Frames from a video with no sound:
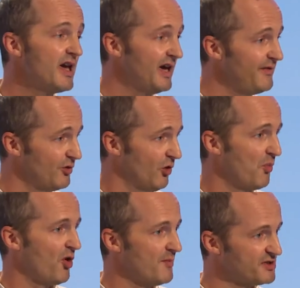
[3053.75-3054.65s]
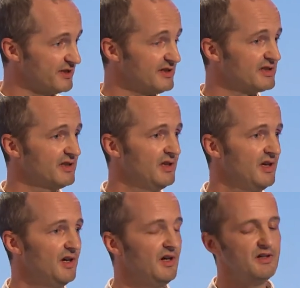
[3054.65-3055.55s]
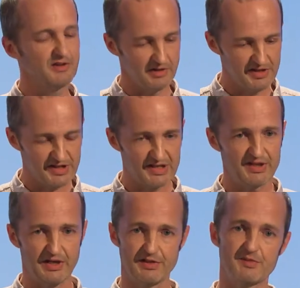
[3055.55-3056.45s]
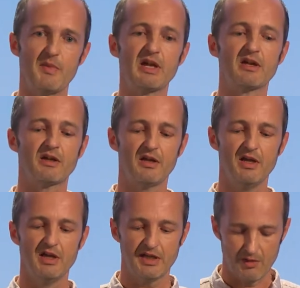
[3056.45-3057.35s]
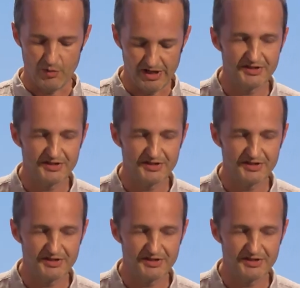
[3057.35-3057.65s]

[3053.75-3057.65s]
behavioral promises that these containers make. Can we